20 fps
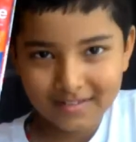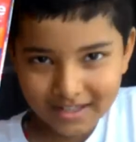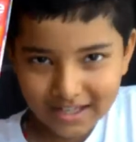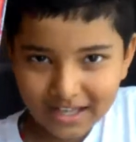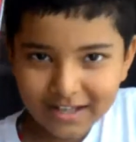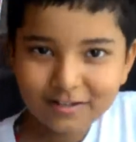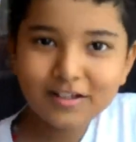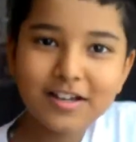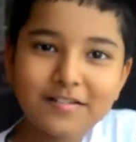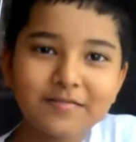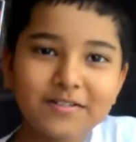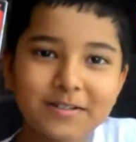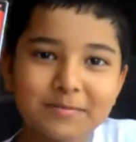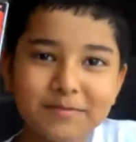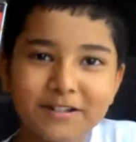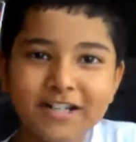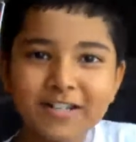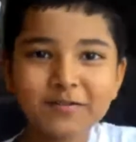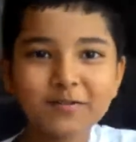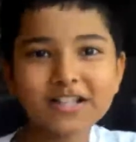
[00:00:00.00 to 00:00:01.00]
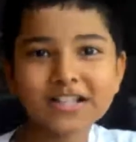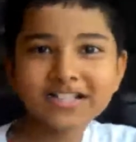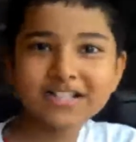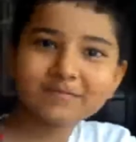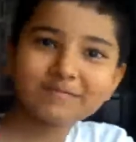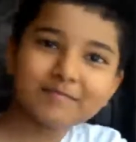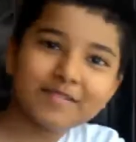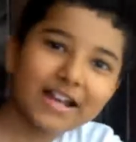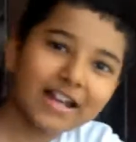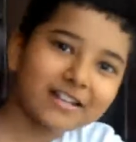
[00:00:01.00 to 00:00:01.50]
Hello everybody,
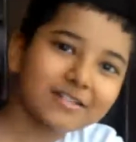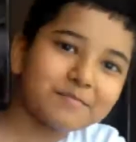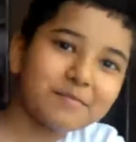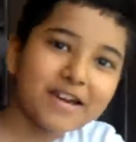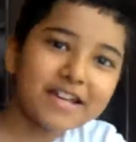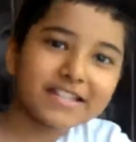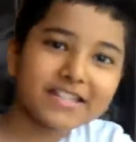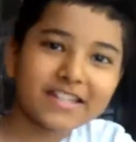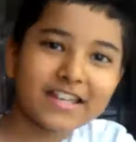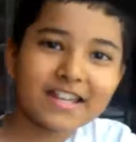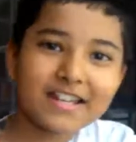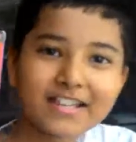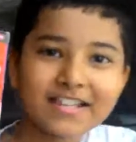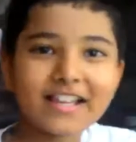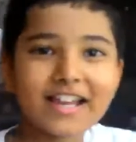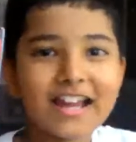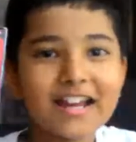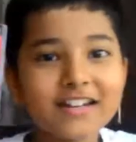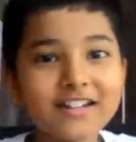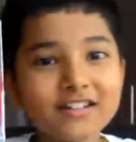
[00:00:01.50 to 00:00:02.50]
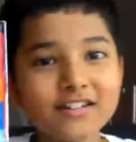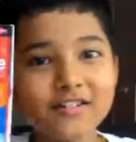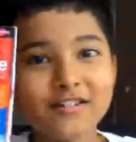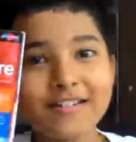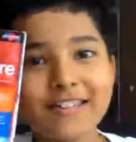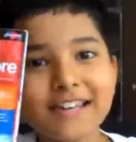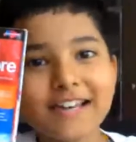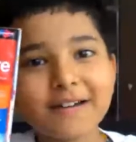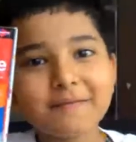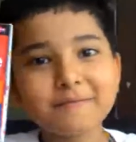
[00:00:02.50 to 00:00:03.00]
welcome back to my channel, and
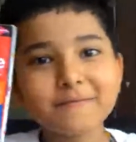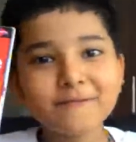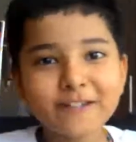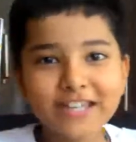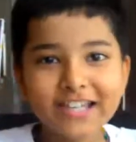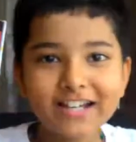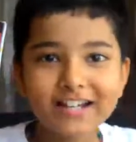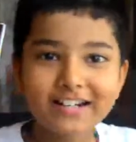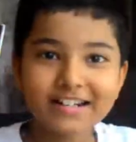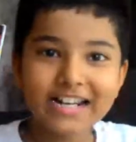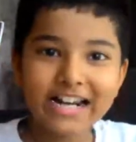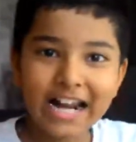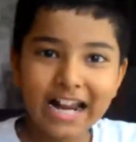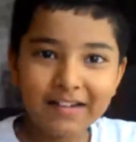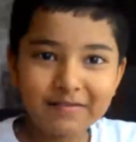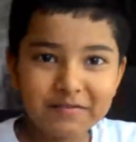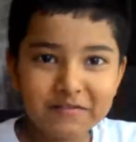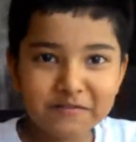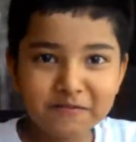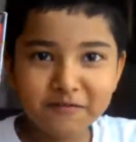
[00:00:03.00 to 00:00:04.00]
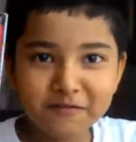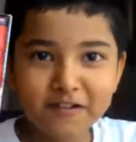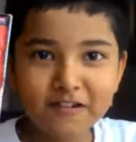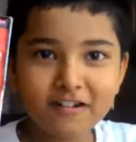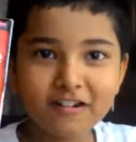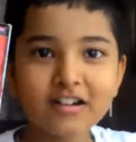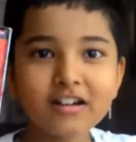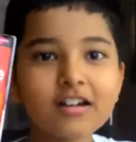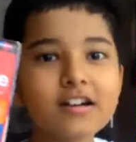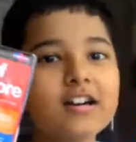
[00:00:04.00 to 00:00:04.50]
today I'm doing a travel
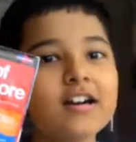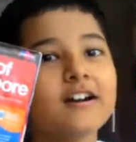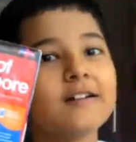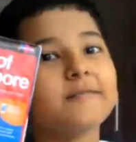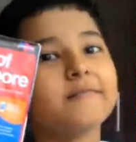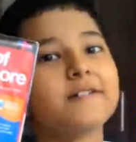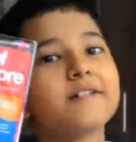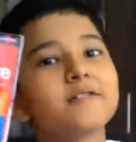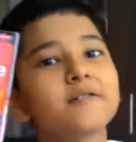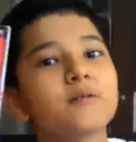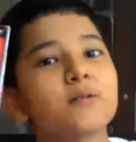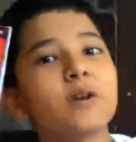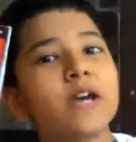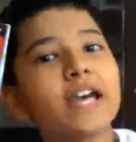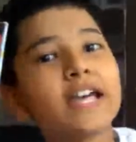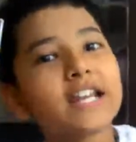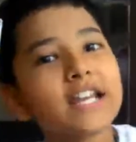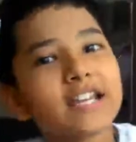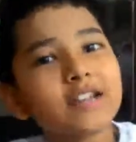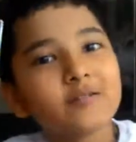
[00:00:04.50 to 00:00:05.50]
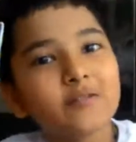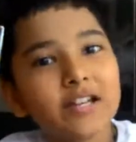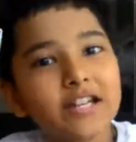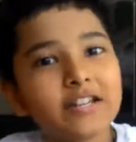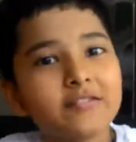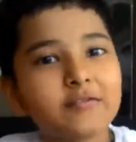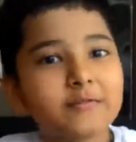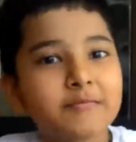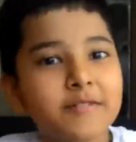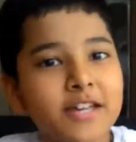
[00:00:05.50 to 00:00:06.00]
vlog about where I
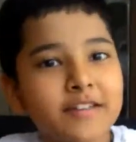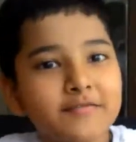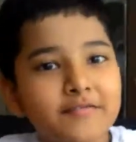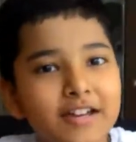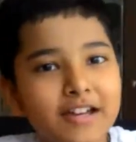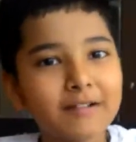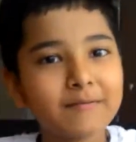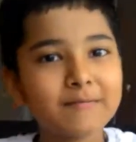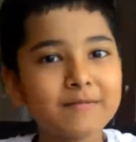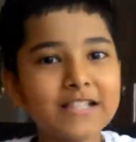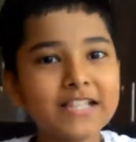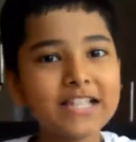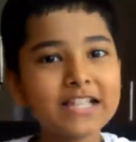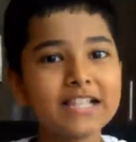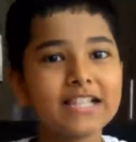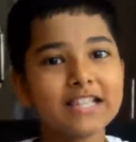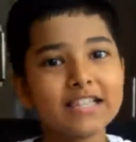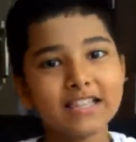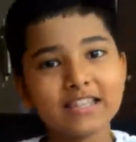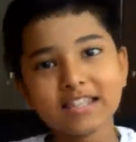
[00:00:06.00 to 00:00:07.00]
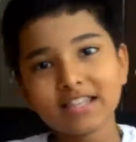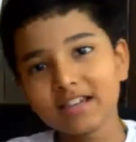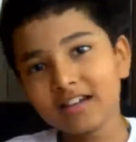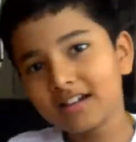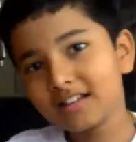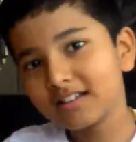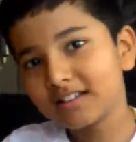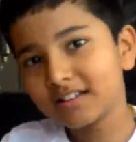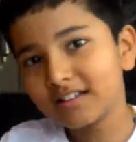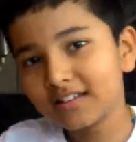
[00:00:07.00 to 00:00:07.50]
went with my family the
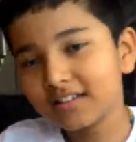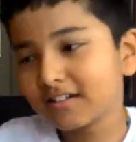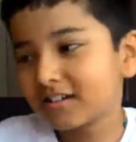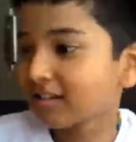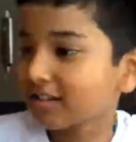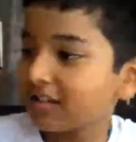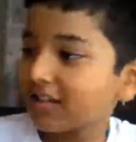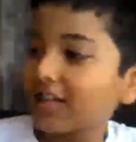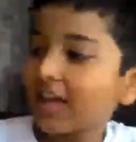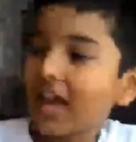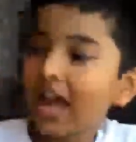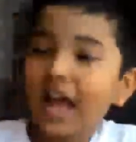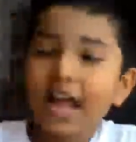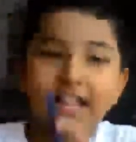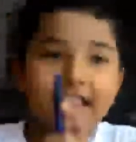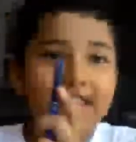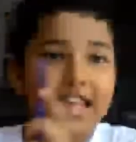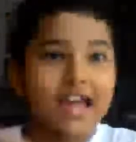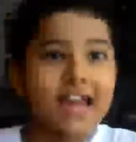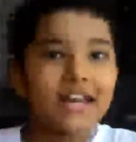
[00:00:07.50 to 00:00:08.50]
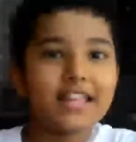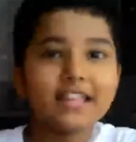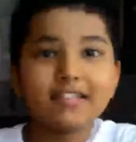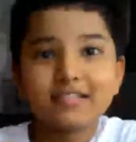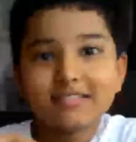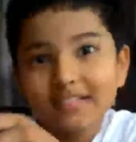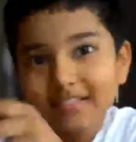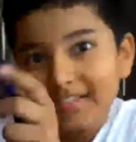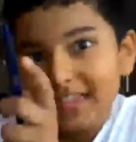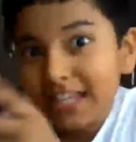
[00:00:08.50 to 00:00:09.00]
other year, and that
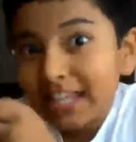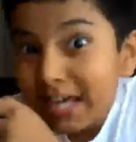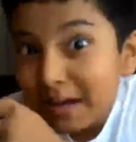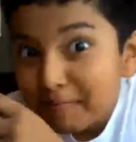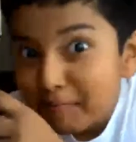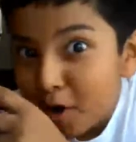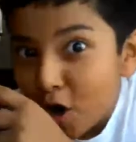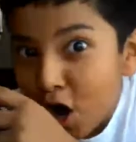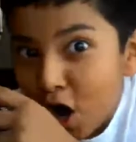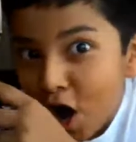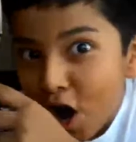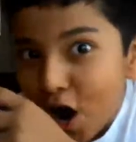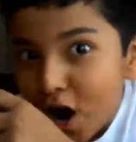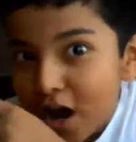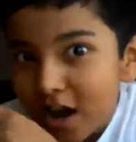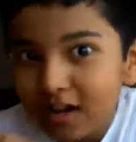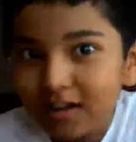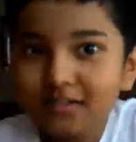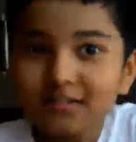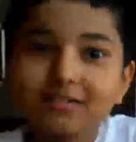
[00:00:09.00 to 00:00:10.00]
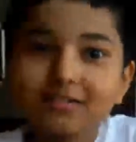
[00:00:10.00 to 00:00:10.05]
is Singapore.